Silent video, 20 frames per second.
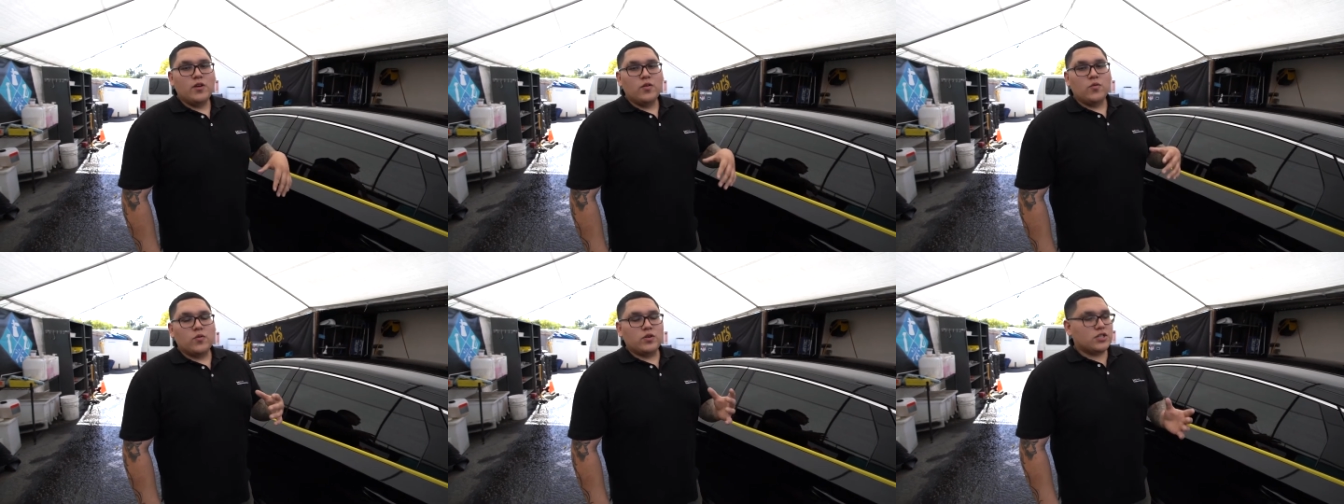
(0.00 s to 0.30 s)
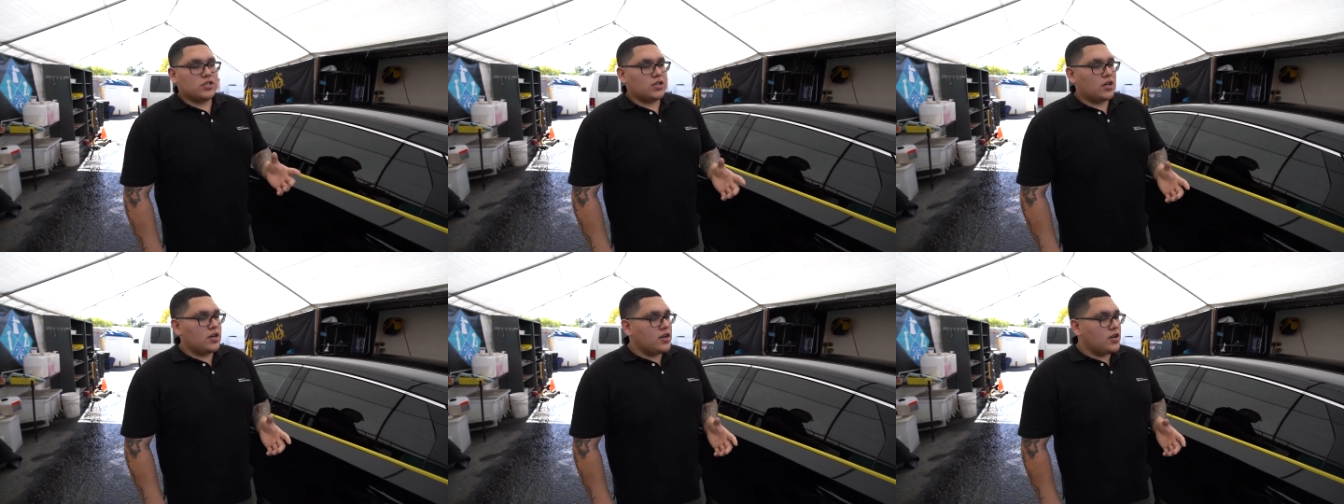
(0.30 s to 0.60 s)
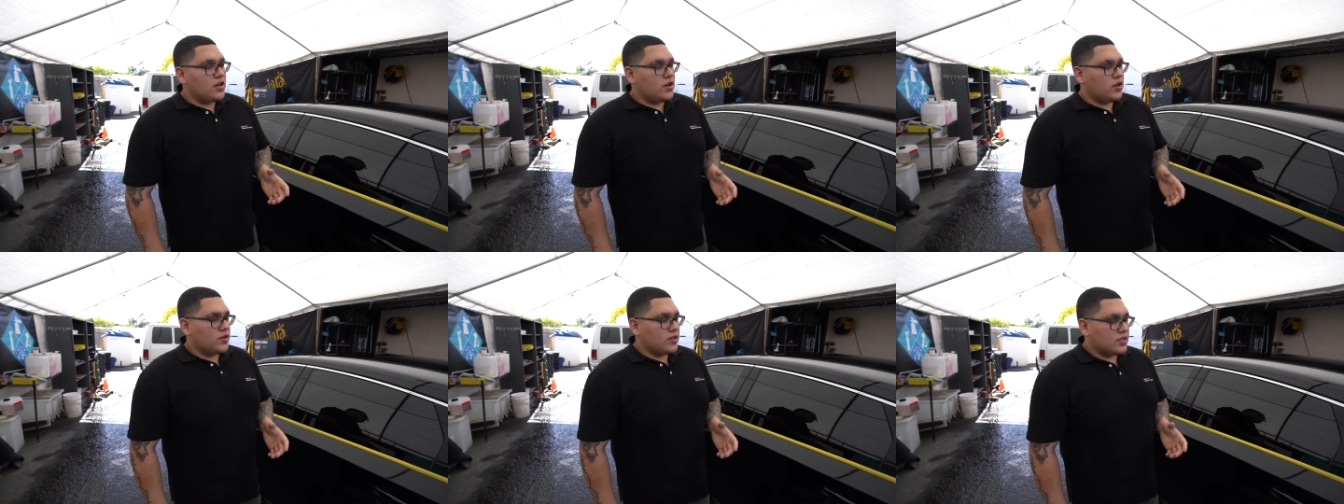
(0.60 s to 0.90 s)
we're starting
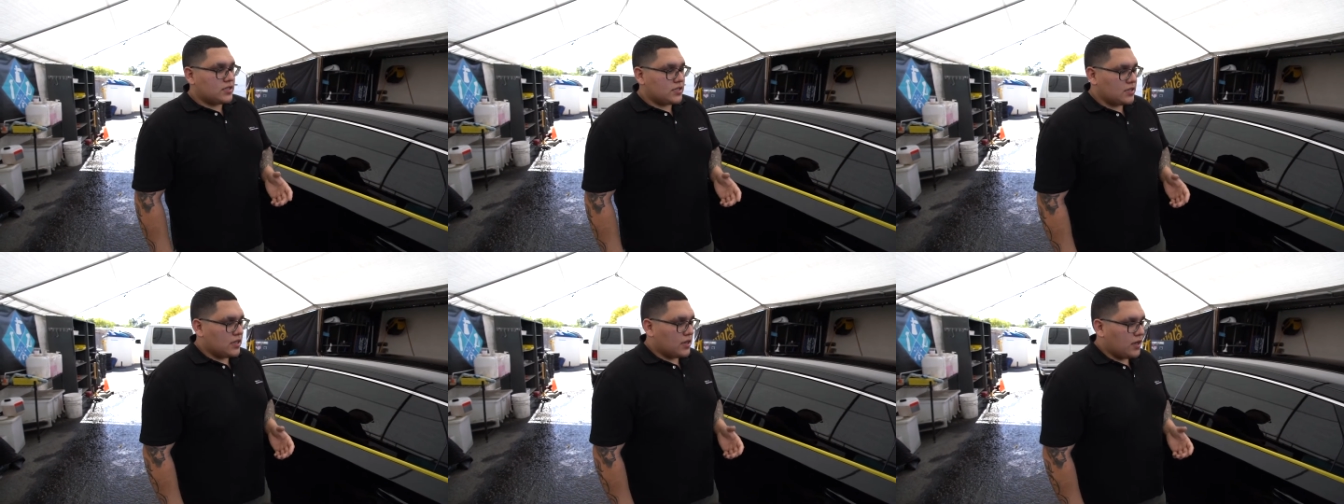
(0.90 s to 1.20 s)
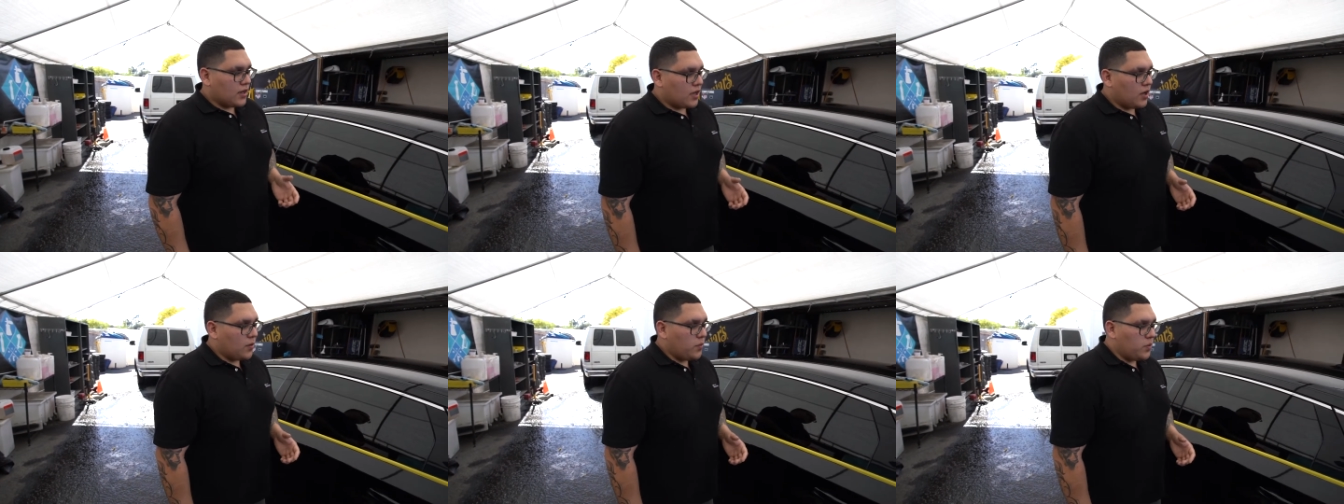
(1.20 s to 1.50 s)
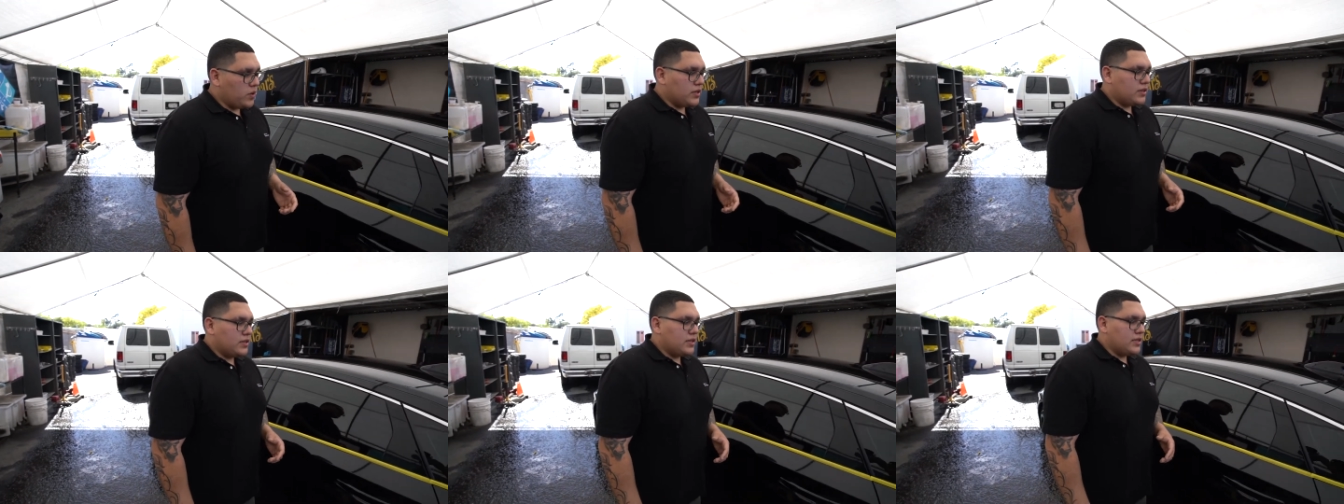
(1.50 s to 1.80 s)
to notice a
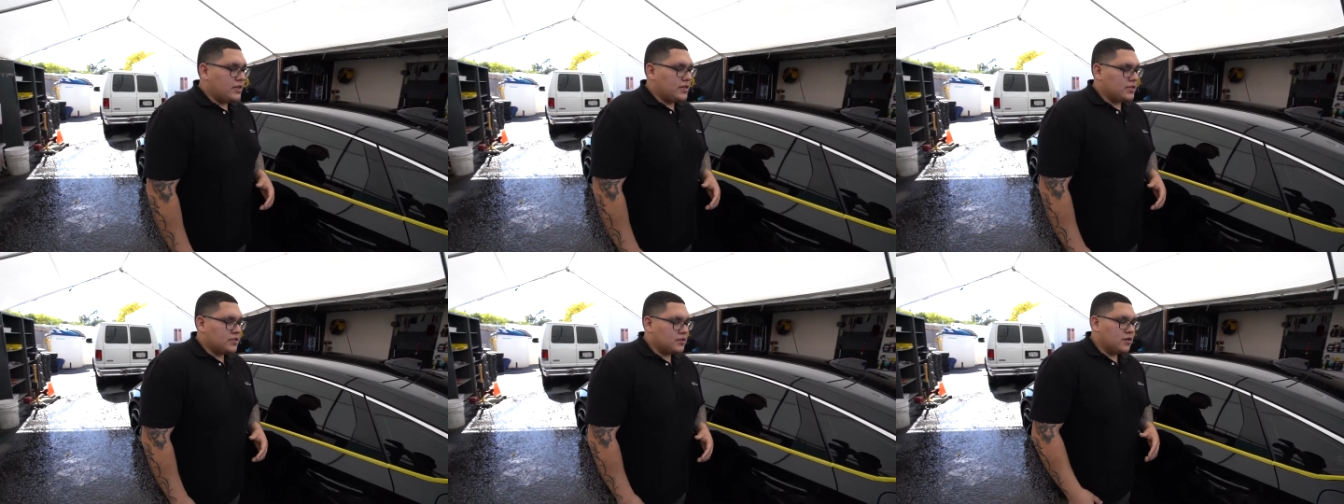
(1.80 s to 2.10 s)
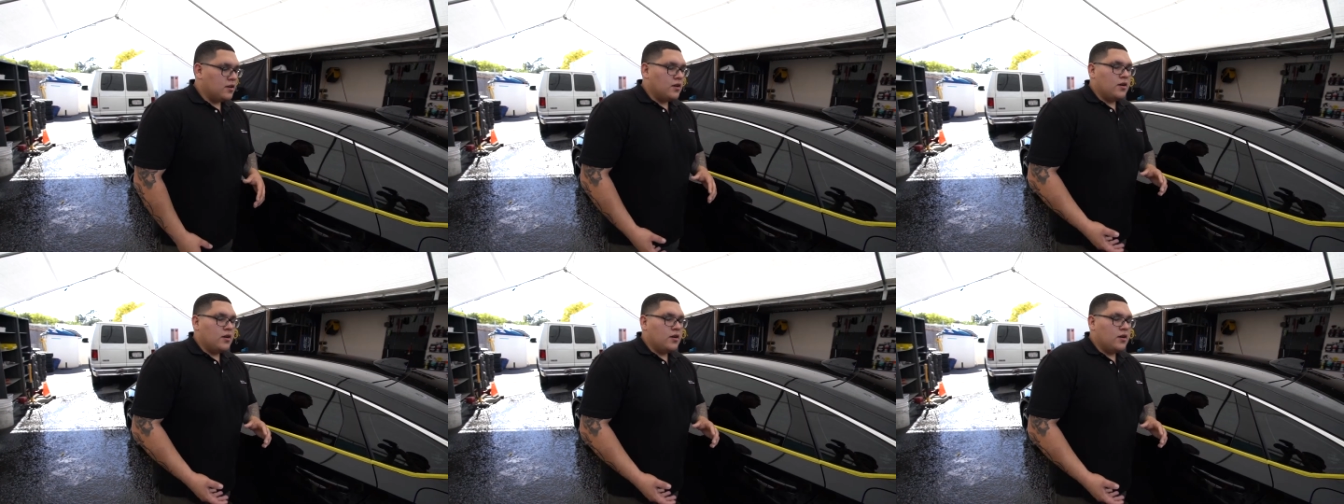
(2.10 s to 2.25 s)
couple of things.